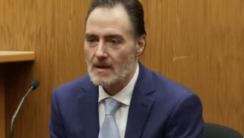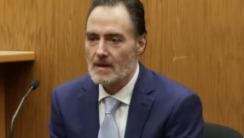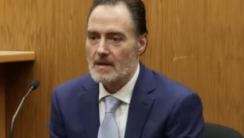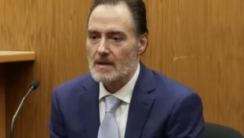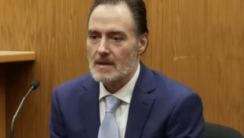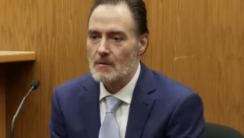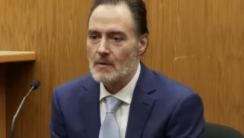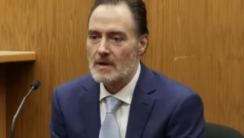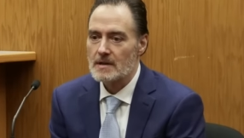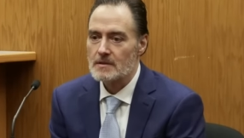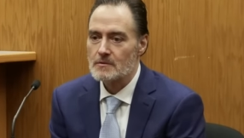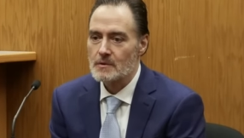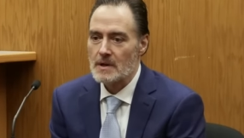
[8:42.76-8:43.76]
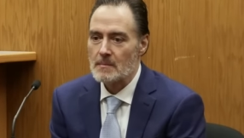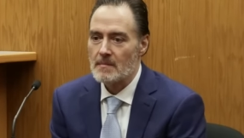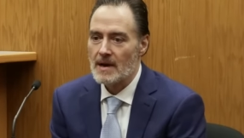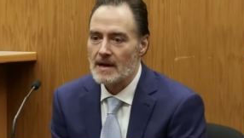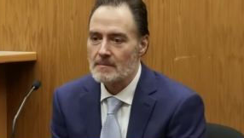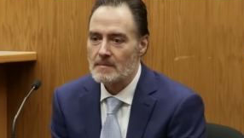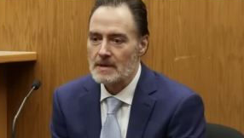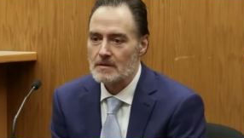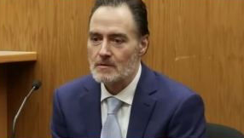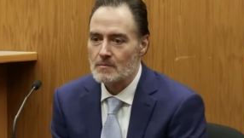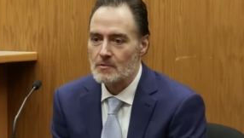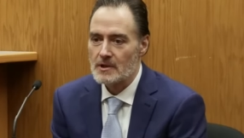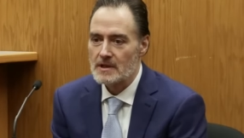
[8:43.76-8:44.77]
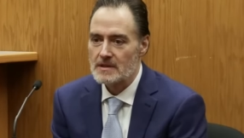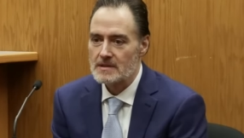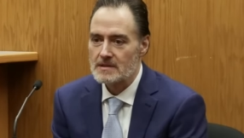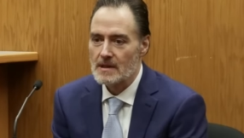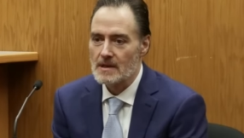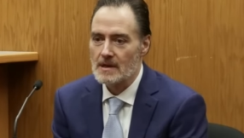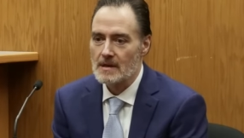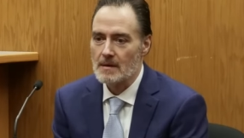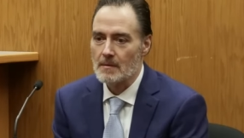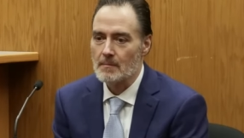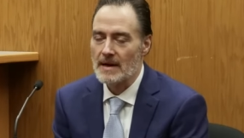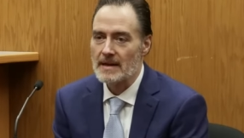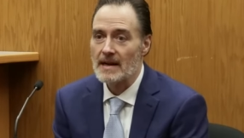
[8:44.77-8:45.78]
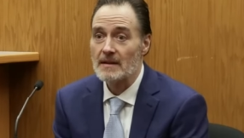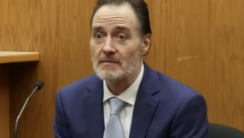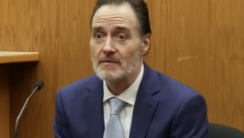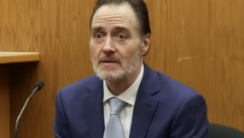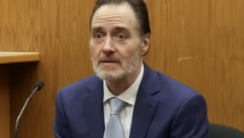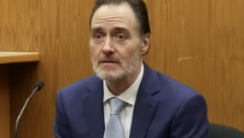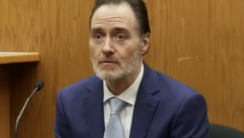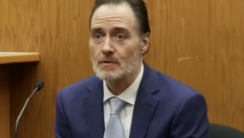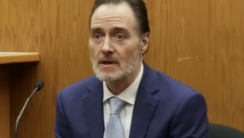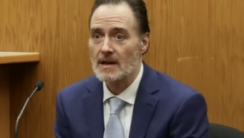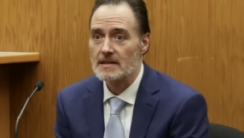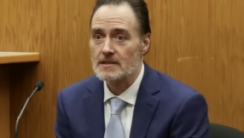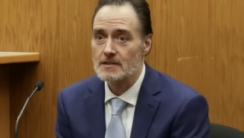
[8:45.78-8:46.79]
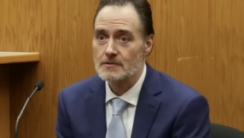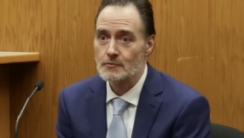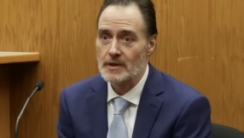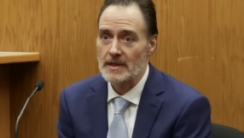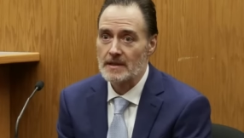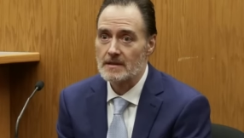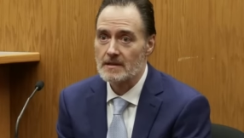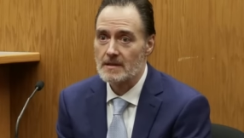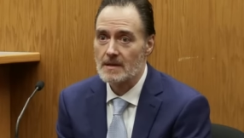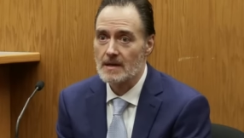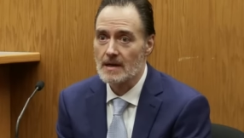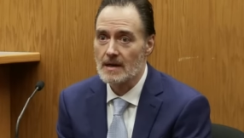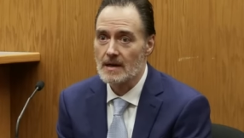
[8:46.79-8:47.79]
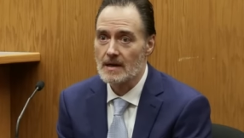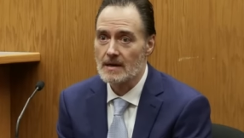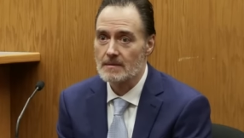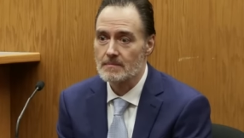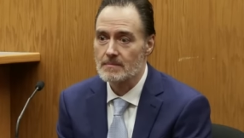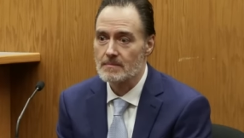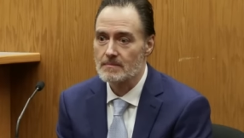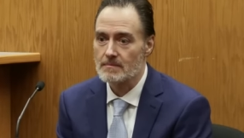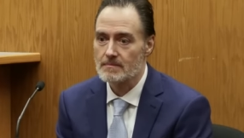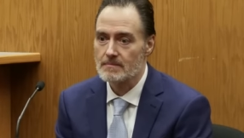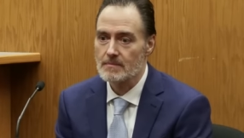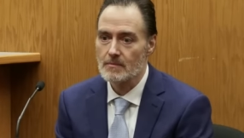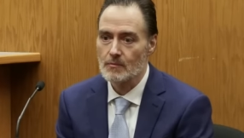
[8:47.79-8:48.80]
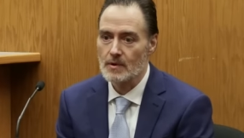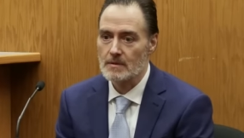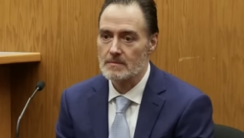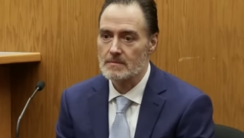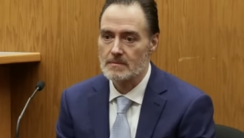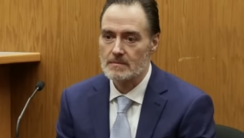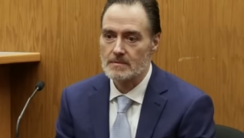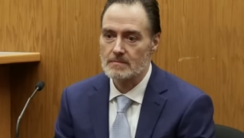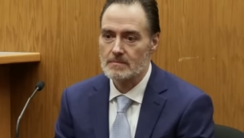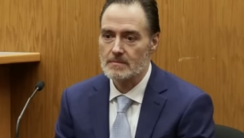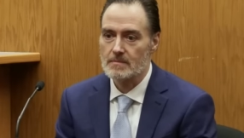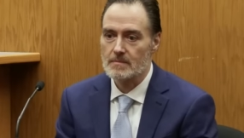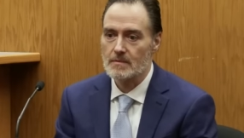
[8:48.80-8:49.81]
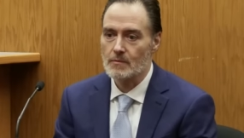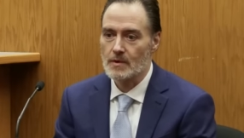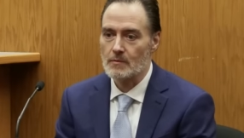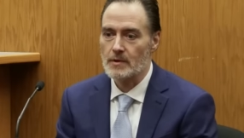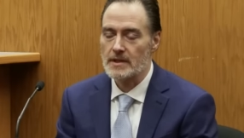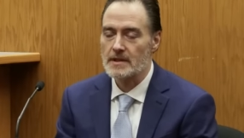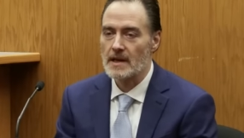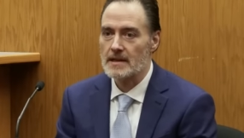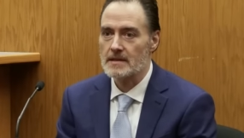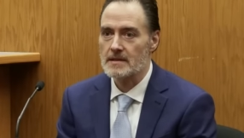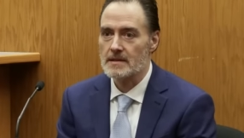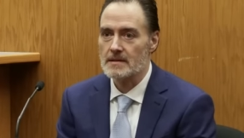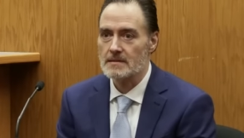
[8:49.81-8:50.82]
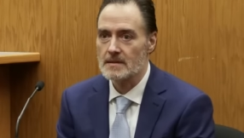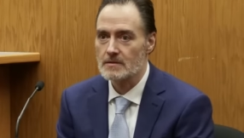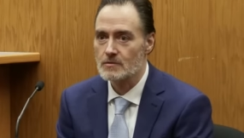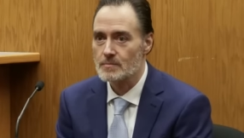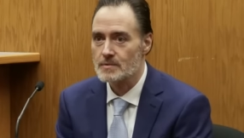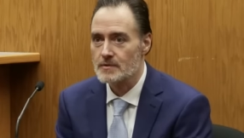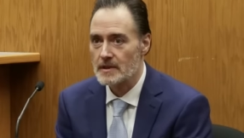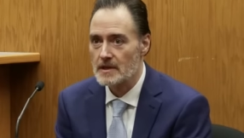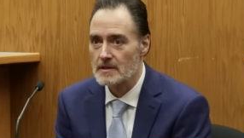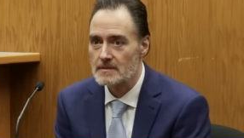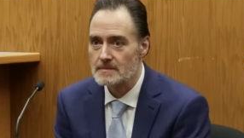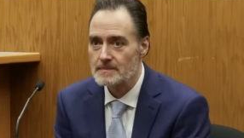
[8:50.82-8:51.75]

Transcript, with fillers: He wanted to remind me to bring uh, my knife to cut string uh, when, when we tie the, the tubes together.